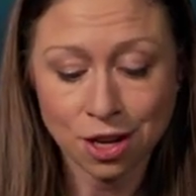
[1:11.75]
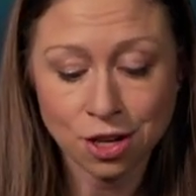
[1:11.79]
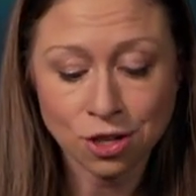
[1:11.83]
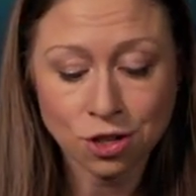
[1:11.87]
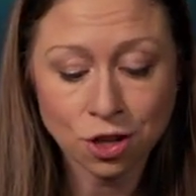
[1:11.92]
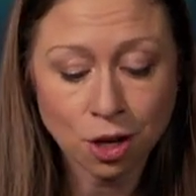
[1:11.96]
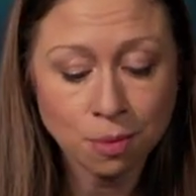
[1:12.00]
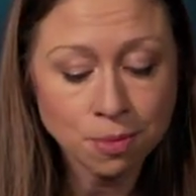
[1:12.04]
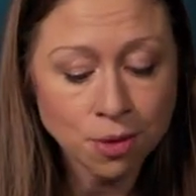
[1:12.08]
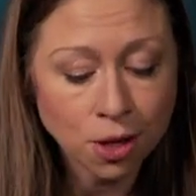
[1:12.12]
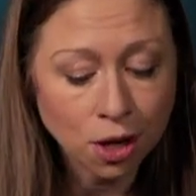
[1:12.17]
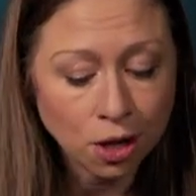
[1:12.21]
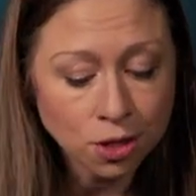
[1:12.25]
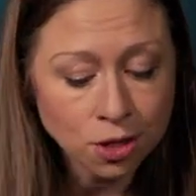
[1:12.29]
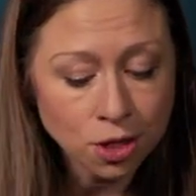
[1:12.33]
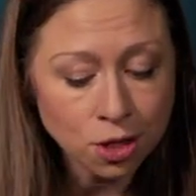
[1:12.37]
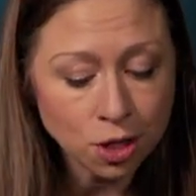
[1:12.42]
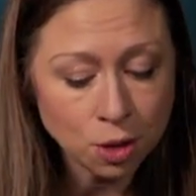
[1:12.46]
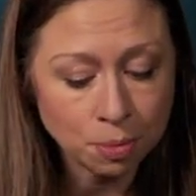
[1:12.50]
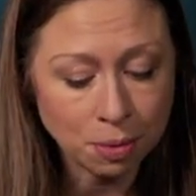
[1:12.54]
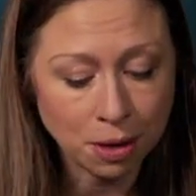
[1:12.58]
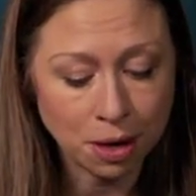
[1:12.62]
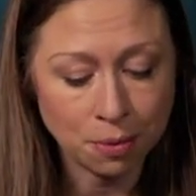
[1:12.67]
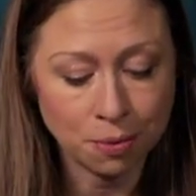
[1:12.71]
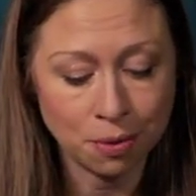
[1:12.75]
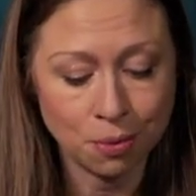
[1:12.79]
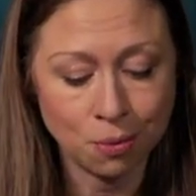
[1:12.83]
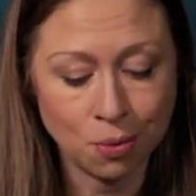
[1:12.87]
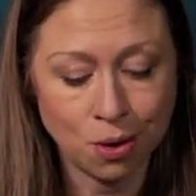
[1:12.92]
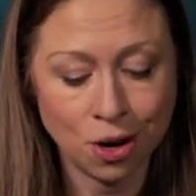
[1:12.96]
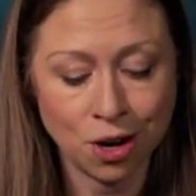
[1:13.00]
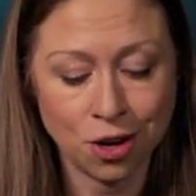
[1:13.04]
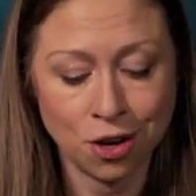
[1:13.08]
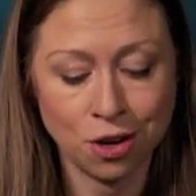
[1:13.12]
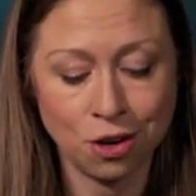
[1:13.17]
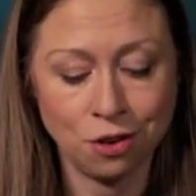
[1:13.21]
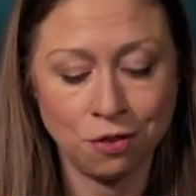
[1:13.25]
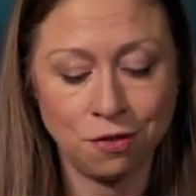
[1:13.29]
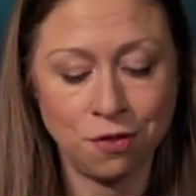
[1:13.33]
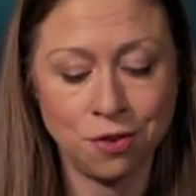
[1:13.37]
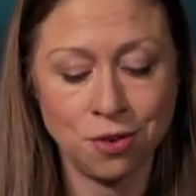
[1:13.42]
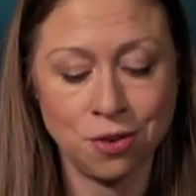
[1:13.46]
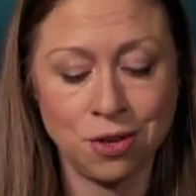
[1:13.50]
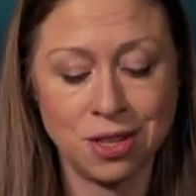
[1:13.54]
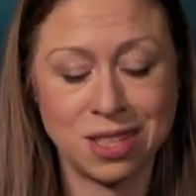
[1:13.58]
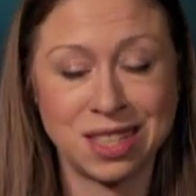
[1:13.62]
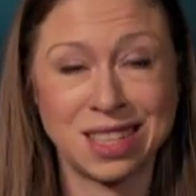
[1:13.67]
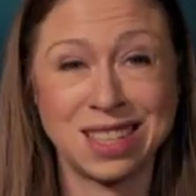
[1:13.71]
Germs also spread when water or
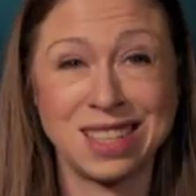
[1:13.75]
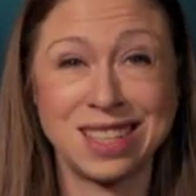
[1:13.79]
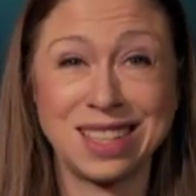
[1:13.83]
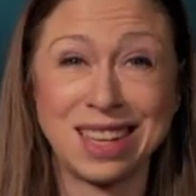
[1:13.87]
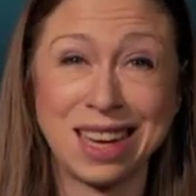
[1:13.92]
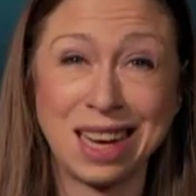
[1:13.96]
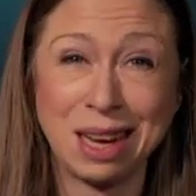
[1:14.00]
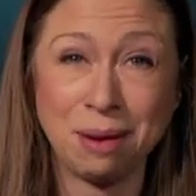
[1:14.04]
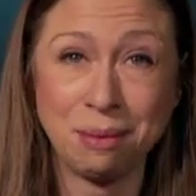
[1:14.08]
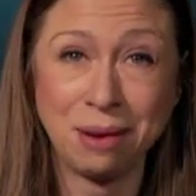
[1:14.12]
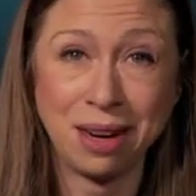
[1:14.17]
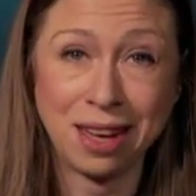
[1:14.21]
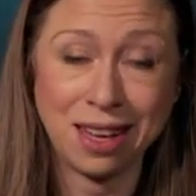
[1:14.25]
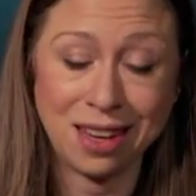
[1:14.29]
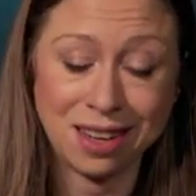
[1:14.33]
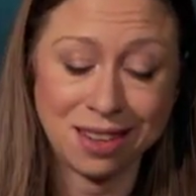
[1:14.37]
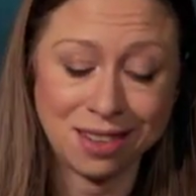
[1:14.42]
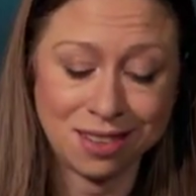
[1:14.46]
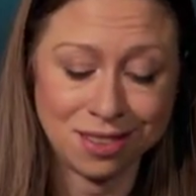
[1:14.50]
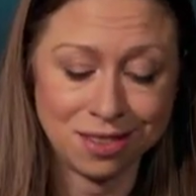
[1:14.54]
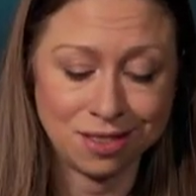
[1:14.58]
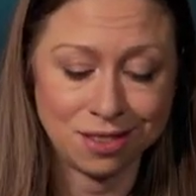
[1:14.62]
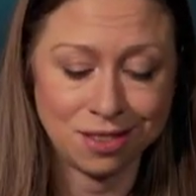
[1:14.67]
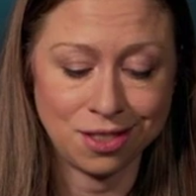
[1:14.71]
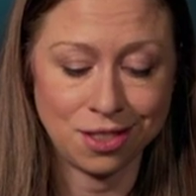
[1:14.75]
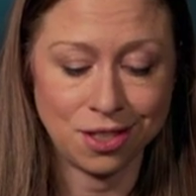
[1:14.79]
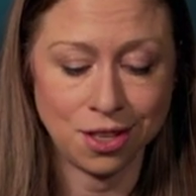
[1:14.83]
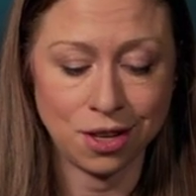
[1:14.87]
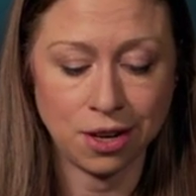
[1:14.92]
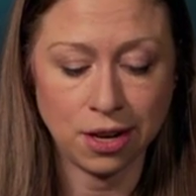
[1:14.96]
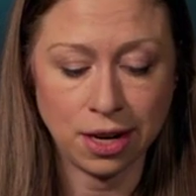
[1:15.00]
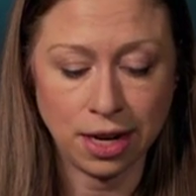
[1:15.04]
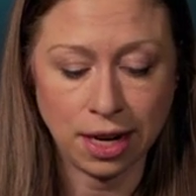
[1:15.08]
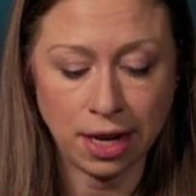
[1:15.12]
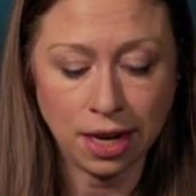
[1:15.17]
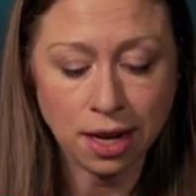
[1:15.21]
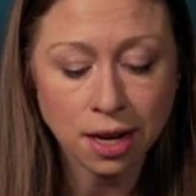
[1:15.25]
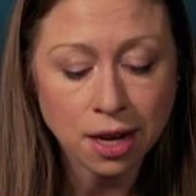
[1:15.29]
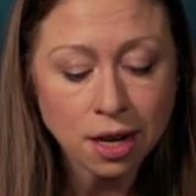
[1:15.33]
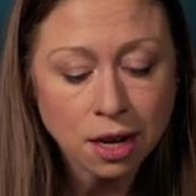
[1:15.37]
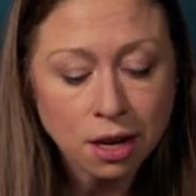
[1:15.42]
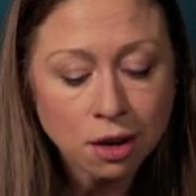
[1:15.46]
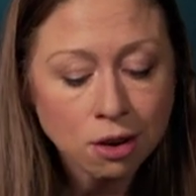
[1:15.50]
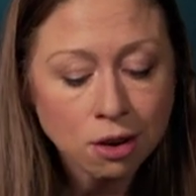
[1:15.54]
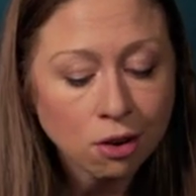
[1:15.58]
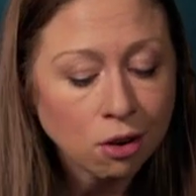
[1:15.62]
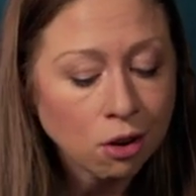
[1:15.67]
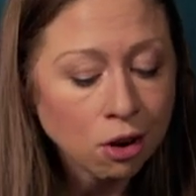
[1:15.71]
food is contaminated or dirty,
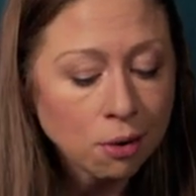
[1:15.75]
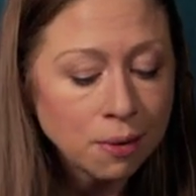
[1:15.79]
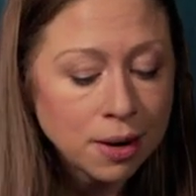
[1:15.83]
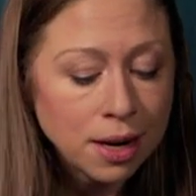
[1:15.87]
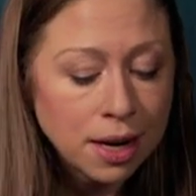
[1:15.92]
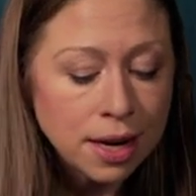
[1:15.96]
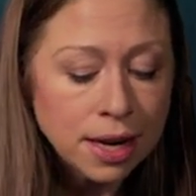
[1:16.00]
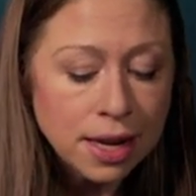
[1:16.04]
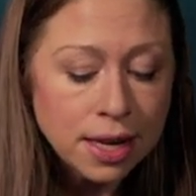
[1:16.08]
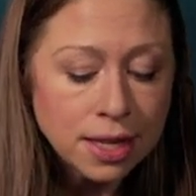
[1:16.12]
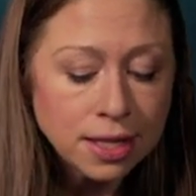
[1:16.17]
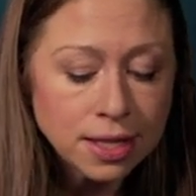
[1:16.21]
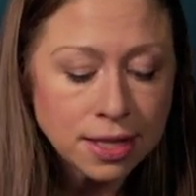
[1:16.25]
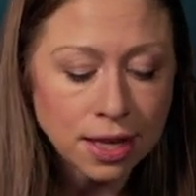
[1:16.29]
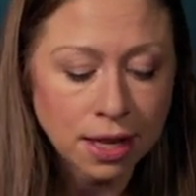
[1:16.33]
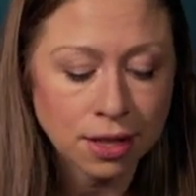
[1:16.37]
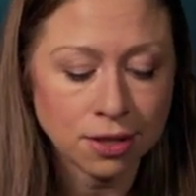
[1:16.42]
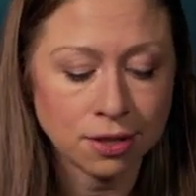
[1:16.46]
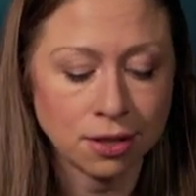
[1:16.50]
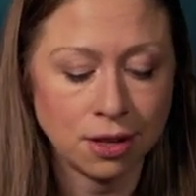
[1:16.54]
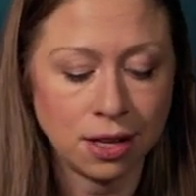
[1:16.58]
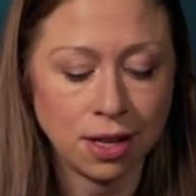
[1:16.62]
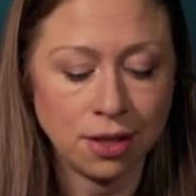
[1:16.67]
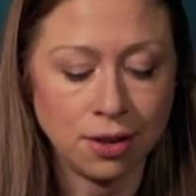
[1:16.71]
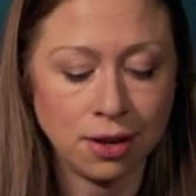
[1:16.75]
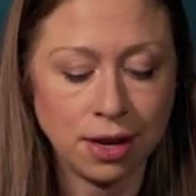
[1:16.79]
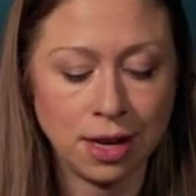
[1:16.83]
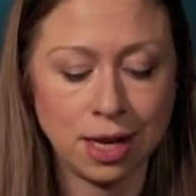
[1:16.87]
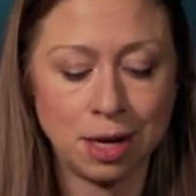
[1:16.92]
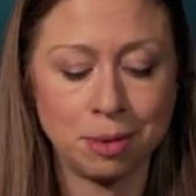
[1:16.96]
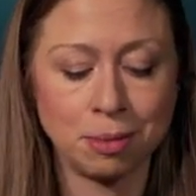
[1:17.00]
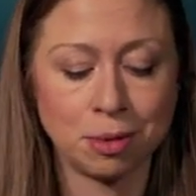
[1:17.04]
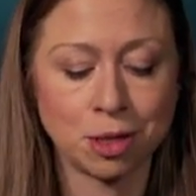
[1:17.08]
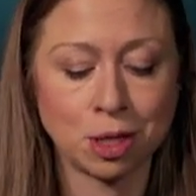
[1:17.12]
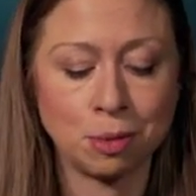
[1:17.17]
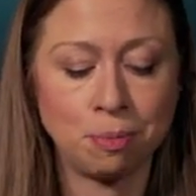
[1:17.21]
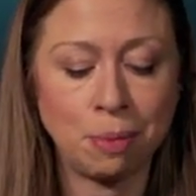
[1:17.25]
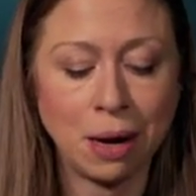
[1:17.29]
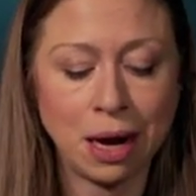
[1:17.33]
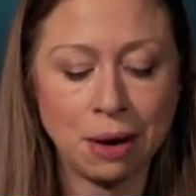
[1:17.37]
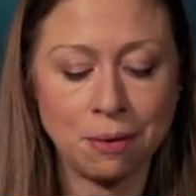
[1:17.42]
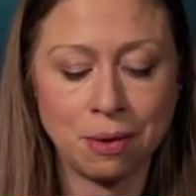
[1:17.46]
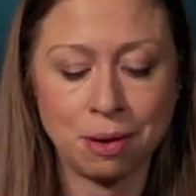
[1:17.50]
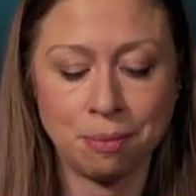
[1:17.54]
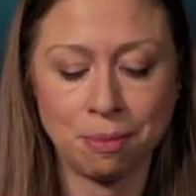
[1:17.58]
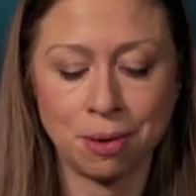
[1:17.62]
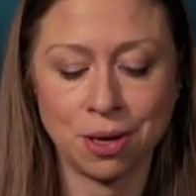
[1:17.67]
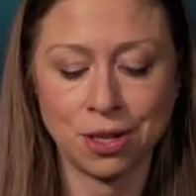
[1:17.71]
or when insects or other animals bite
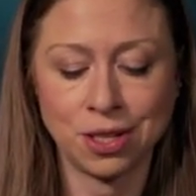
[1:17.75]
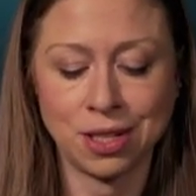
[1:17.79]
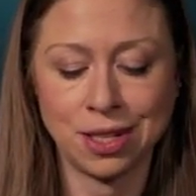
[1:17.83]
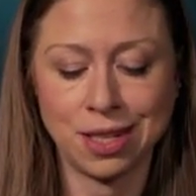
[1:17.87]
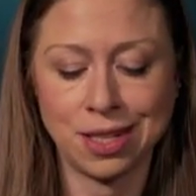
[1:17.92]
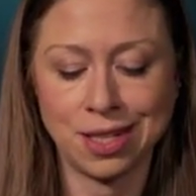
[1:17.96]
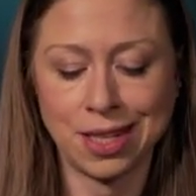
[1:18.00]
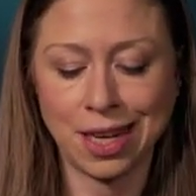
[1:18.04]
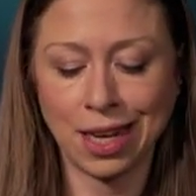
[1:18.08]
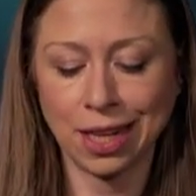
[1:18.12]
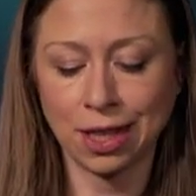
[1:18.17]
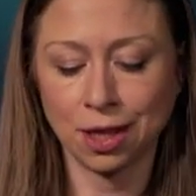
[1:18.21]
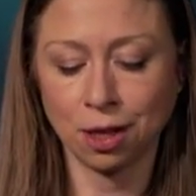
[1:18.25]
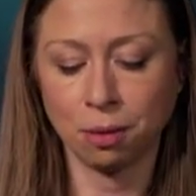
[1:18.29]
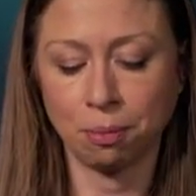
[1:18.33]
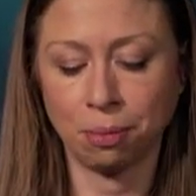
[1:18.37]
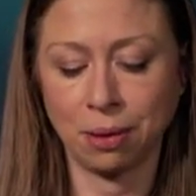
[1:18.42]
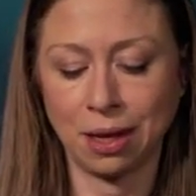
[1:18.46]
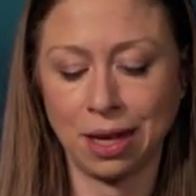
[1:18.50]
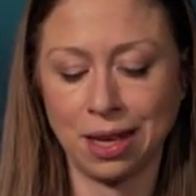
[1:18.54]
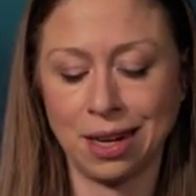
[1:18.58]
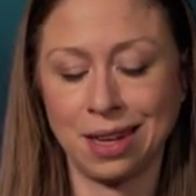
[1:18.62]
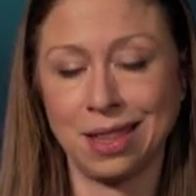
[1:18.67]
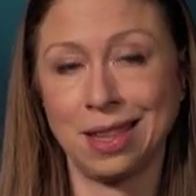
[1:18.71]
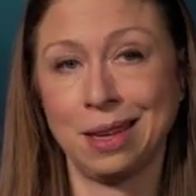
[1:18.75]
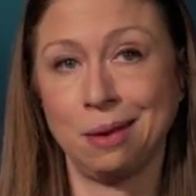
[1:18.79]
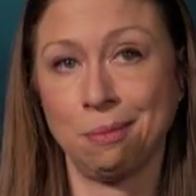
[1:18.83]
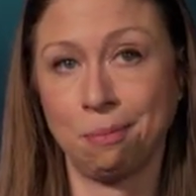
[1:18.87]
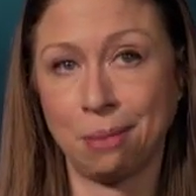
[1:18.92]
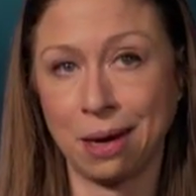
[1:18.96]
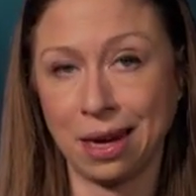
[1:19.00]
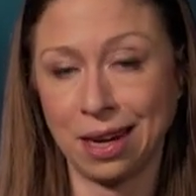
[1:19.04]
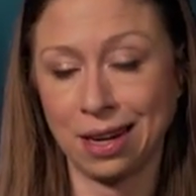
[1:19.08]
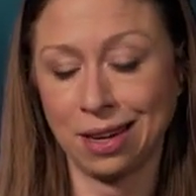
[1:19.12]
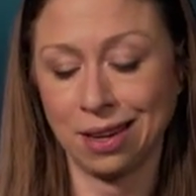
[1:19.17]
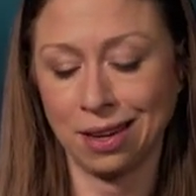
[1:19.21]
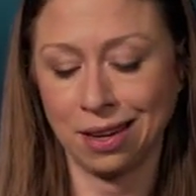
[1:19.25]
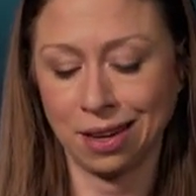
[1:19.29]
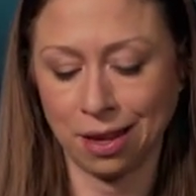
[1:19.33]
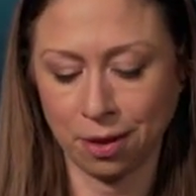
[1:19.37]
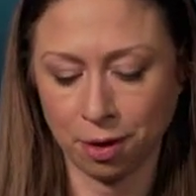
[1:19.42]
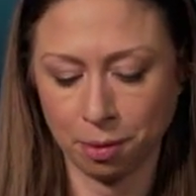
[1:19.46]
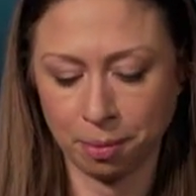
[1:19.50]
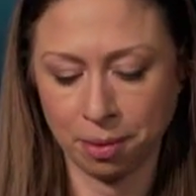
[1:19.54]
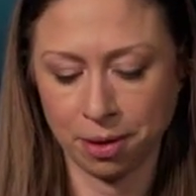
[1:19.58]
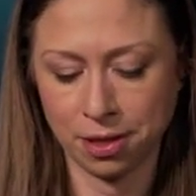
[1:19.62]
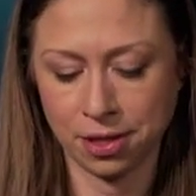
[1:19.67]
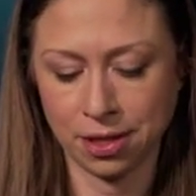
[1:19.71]
one person and take their blood and then bite
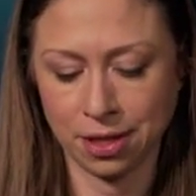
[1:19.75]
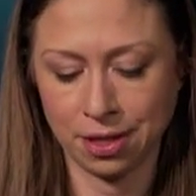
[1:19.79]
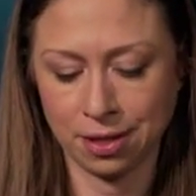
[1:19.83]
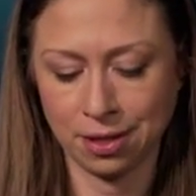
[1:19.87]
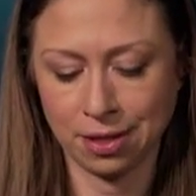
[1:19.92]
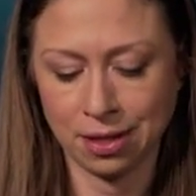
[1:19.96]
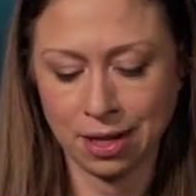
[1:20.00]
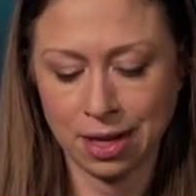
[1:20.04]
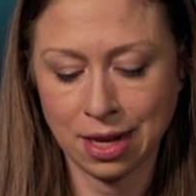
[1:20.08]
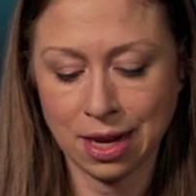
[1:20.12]
another person.